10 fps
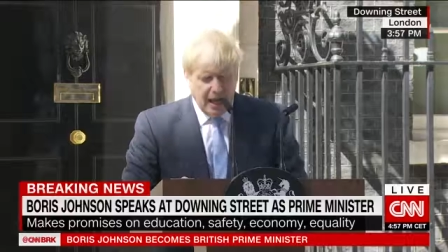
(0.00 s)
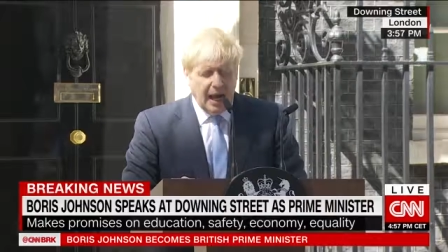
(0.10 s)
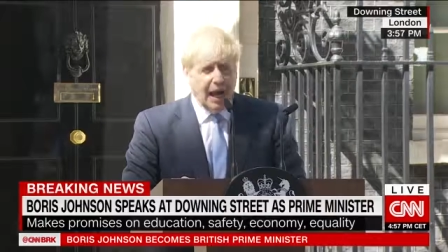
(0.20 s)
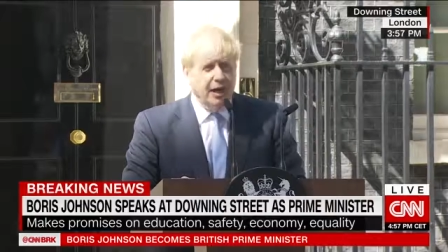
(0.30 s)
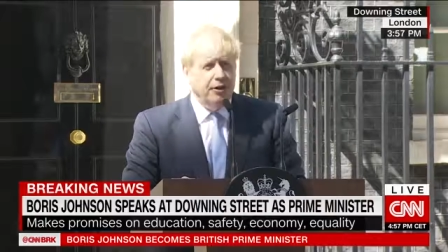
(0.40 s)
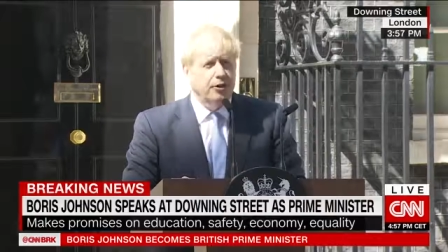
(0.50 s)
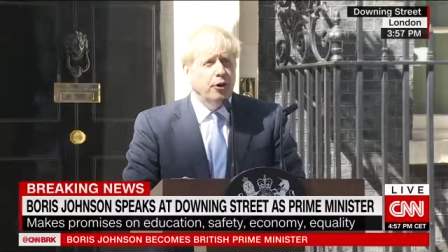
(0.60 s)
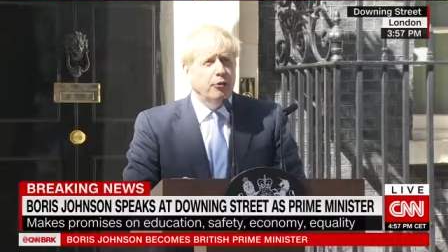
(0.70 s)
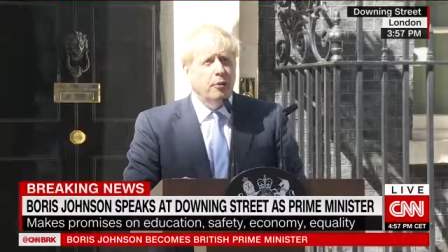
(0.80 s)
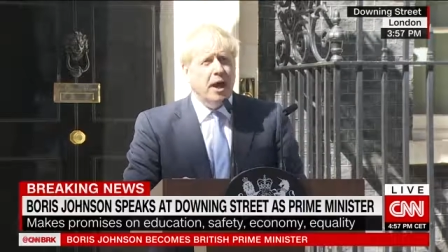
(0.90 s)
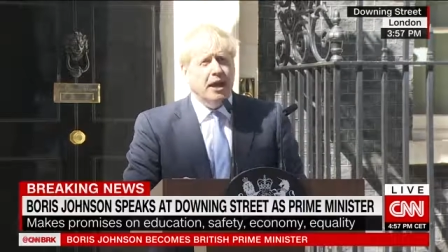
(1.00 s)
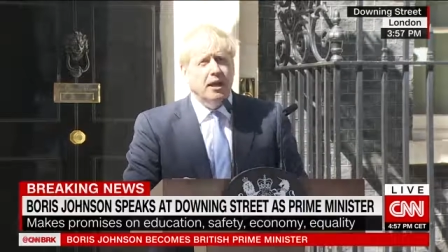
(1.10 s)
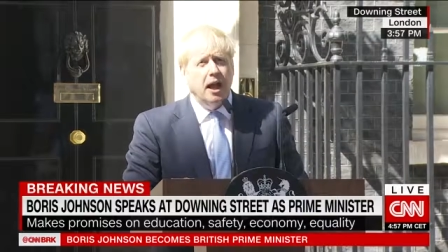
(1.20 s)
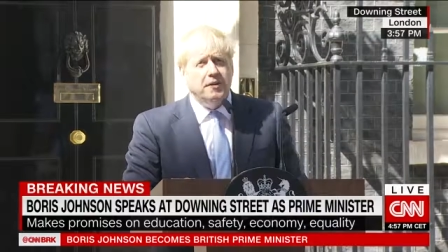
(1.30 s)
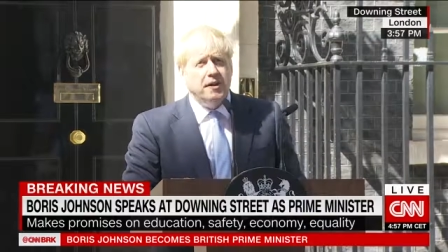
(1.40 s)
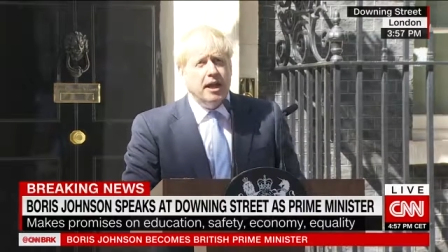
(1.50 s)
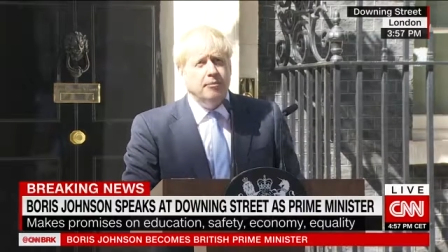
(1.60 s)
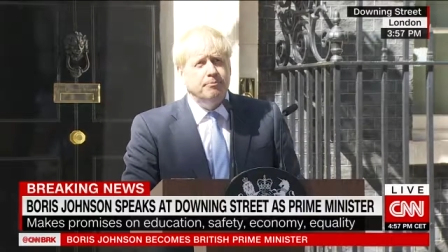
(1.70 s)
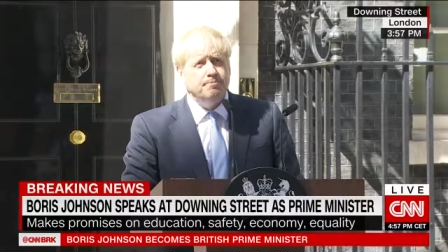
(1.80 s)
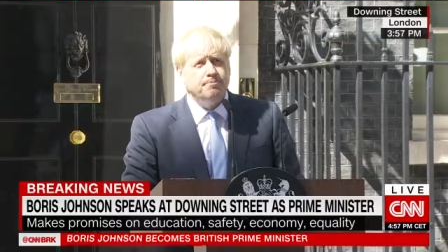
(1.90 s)
and remain. And I say
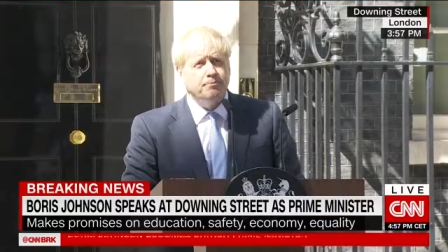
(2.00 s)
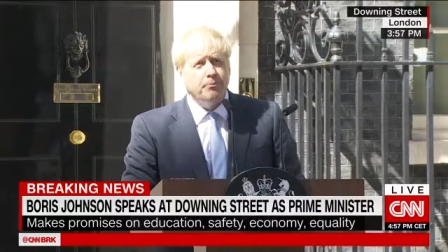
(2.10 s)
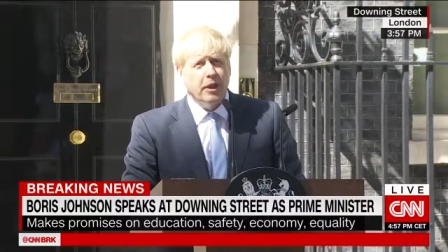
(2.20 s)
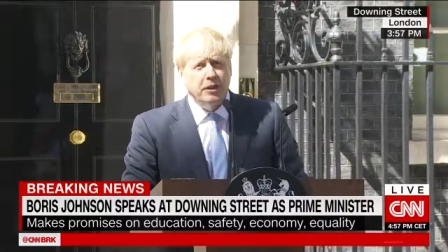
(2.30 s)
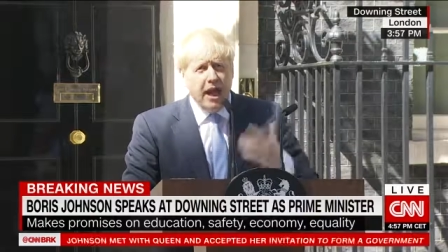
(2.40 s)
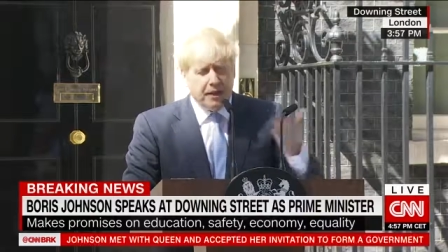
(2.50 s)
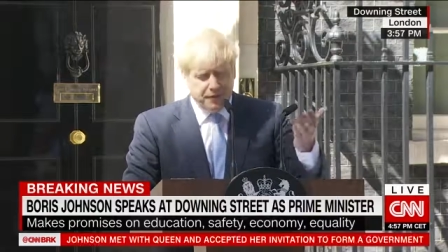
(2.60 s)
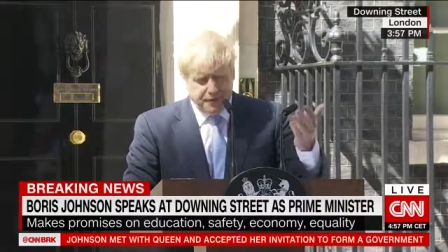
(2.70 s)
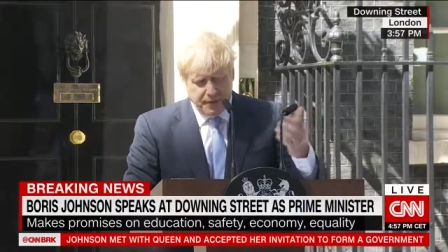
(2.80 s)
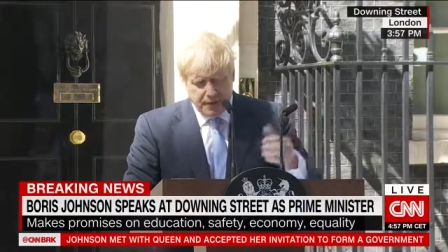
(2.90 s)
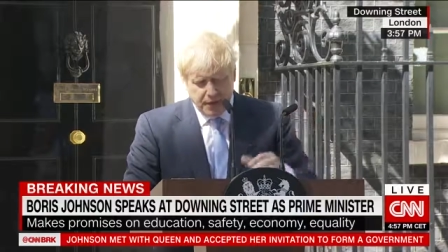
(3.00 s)
next